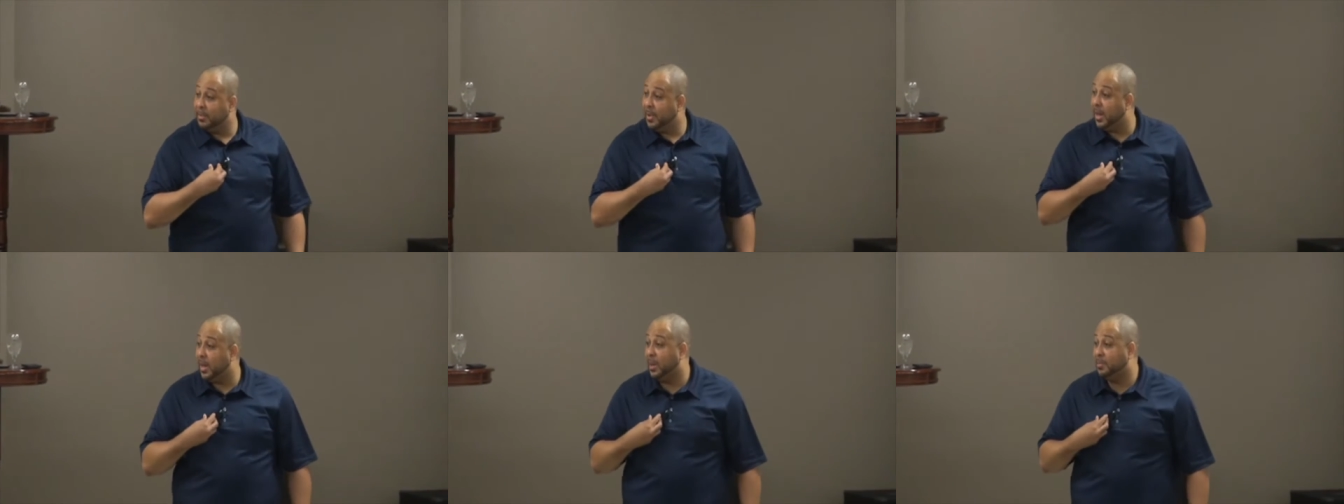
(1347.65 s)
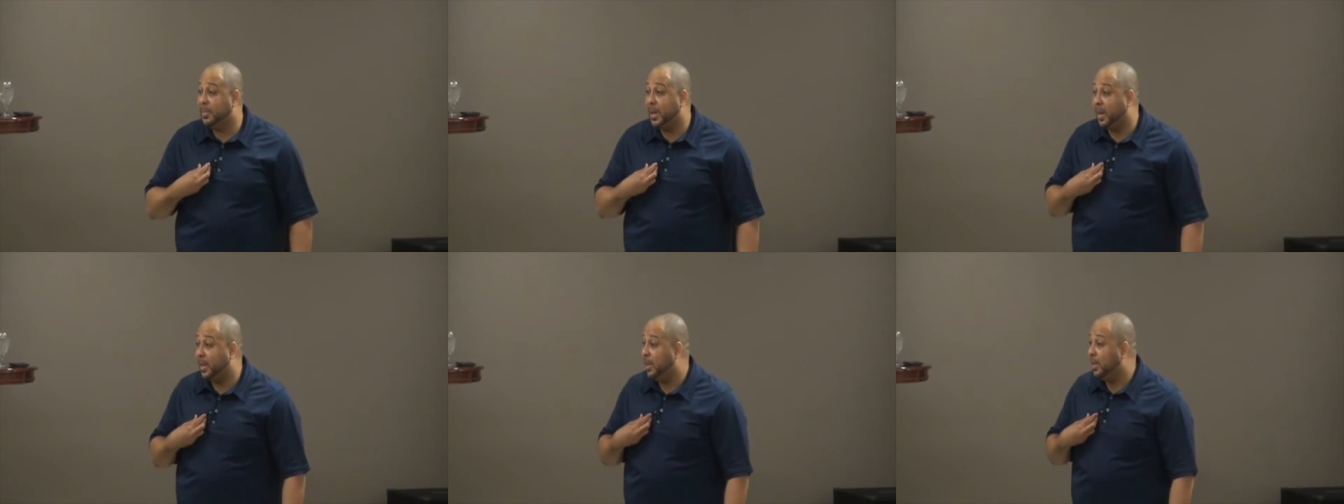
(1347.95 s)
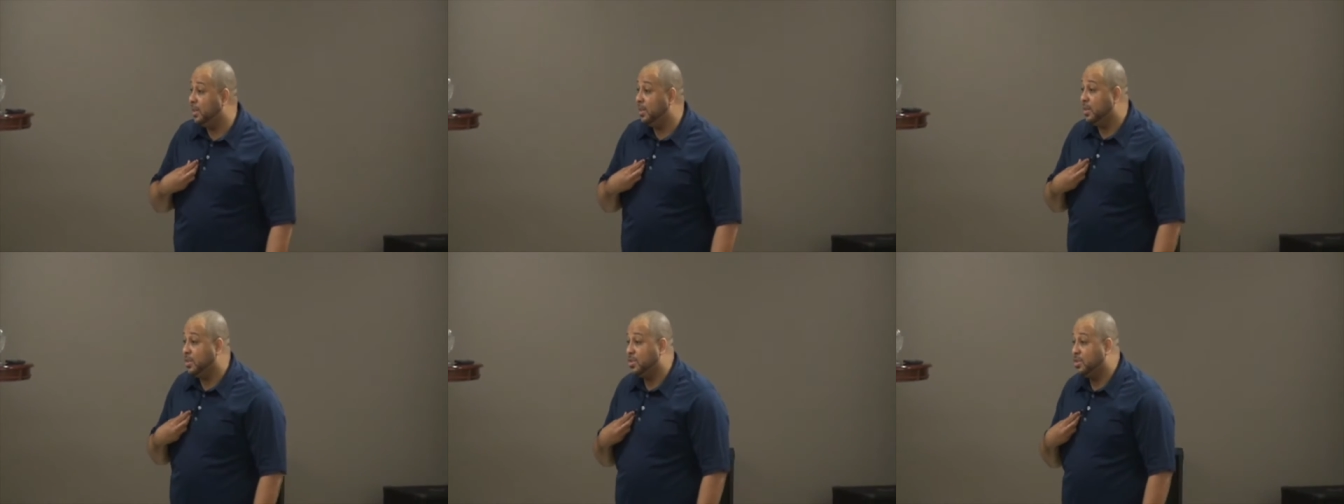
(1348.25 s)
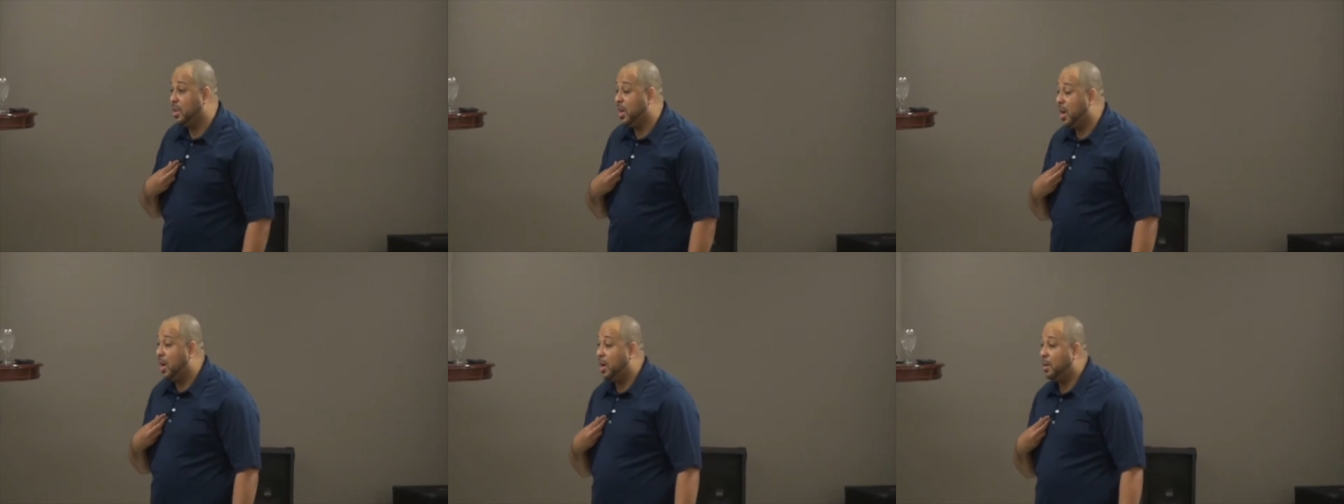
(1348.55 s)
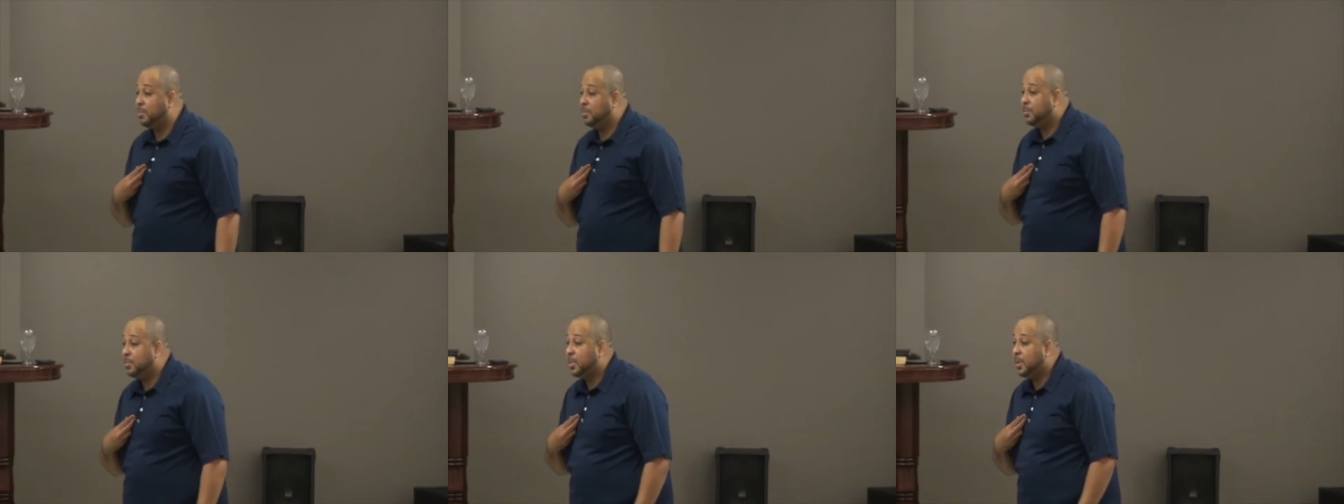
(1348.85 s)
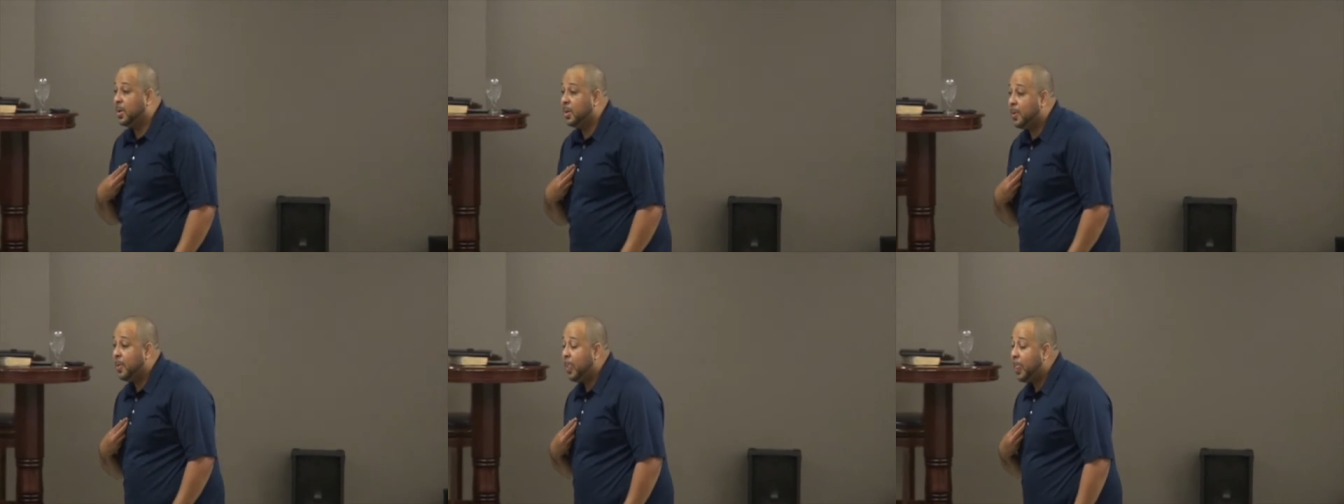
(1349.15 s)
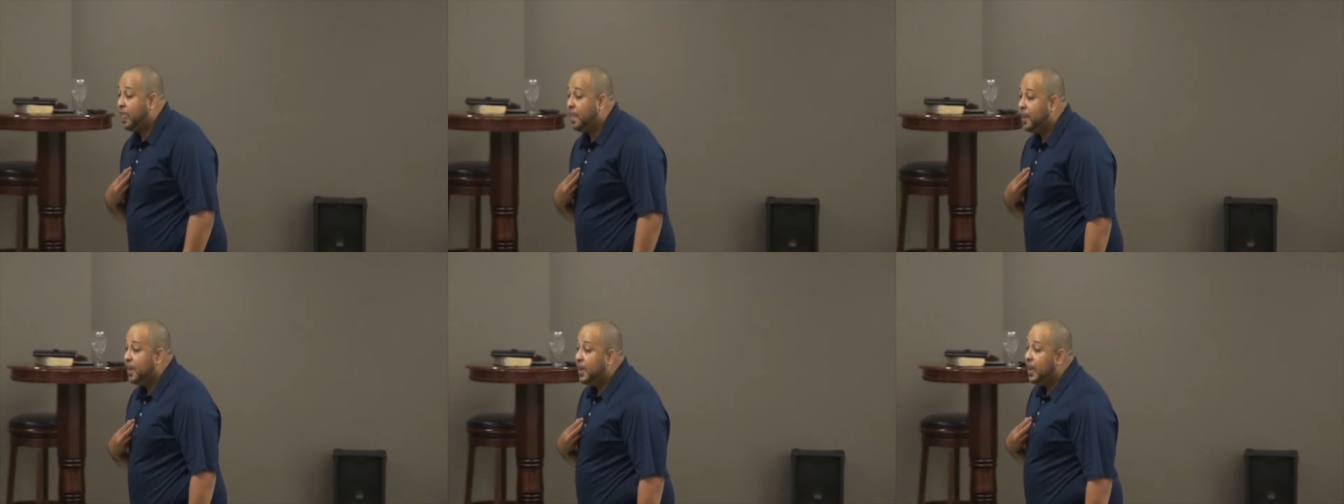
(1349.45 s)
man, I'm not getting this job.
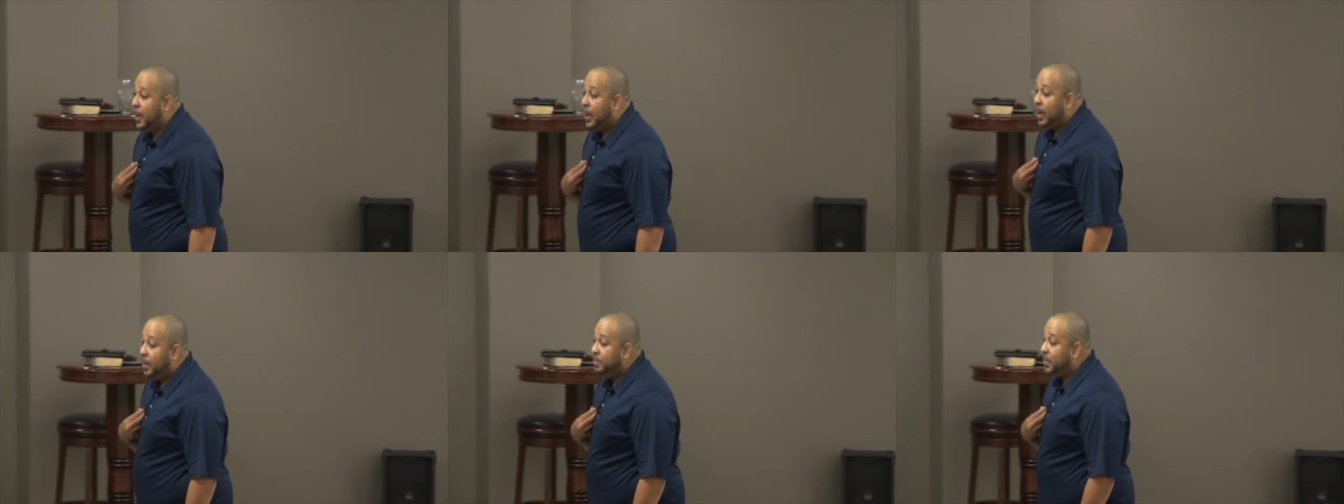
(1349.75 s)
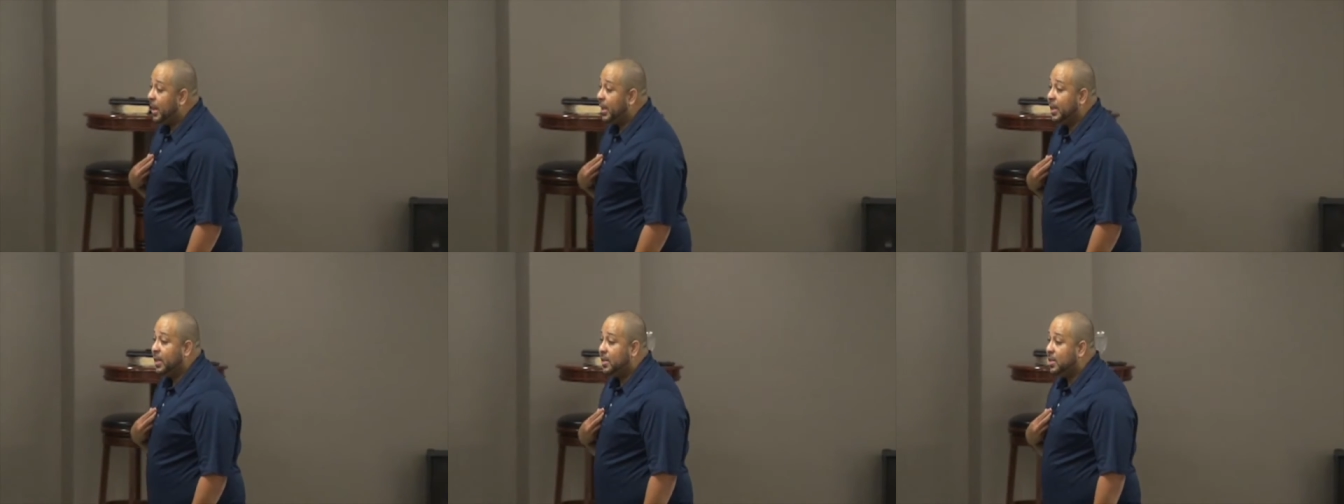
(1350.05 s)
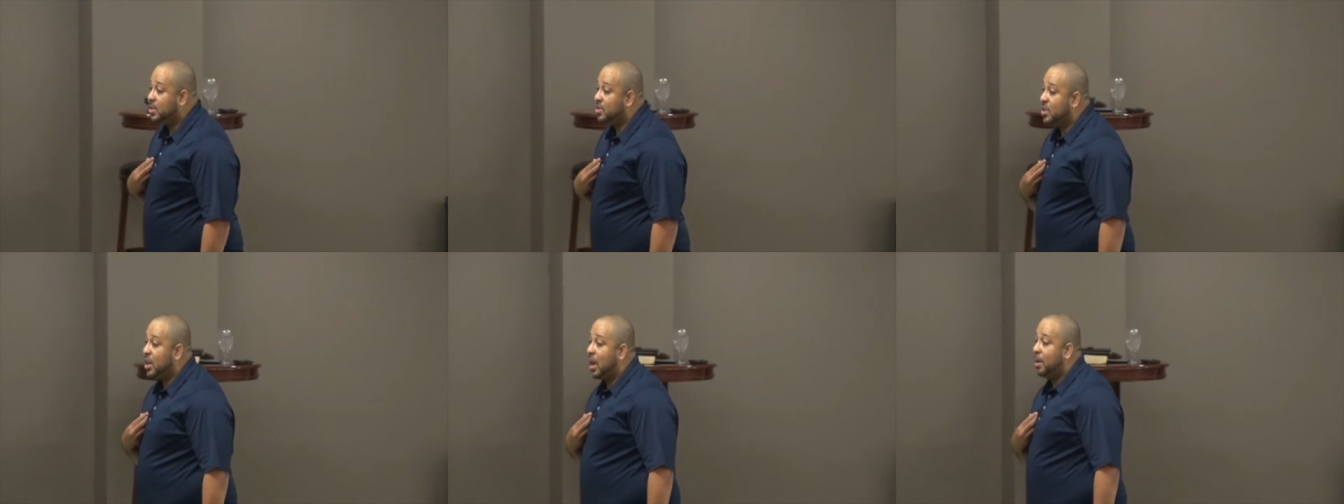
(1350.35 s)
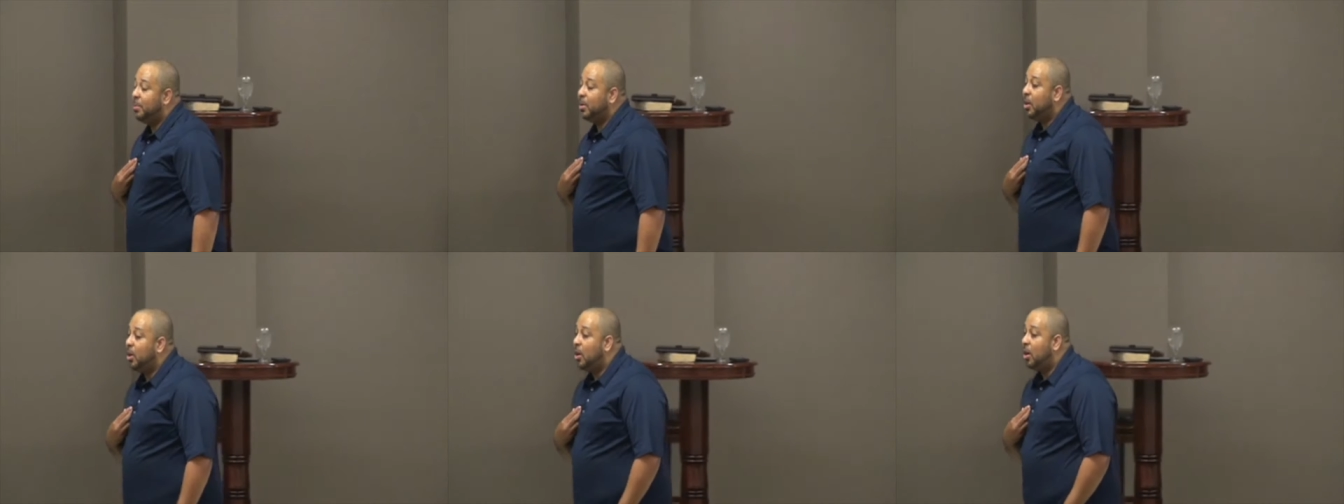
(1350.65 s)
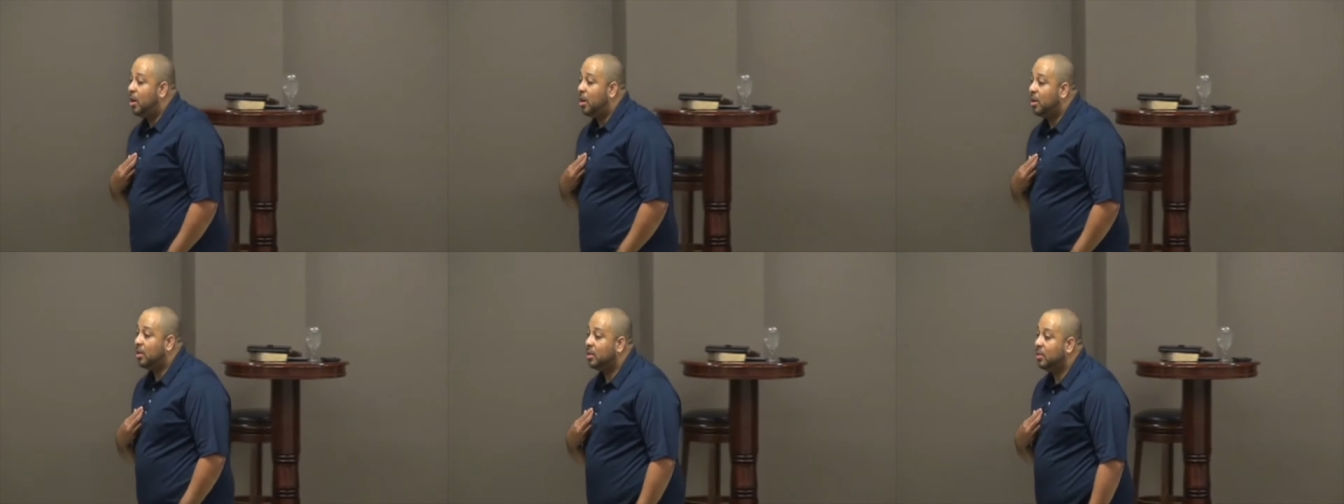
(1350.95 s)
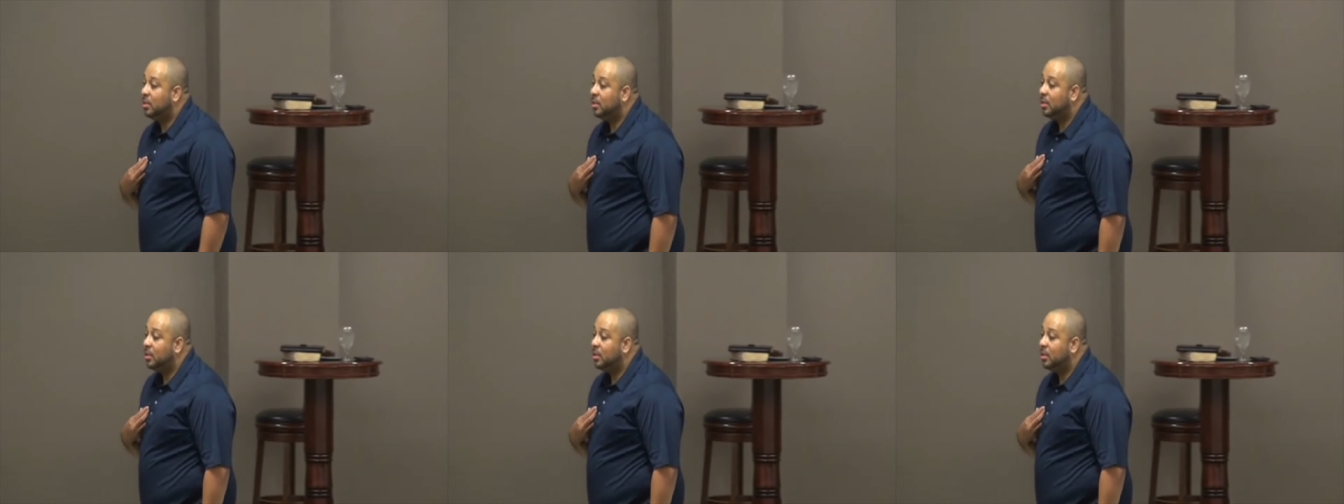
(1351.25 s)
I'm not getting this job at all.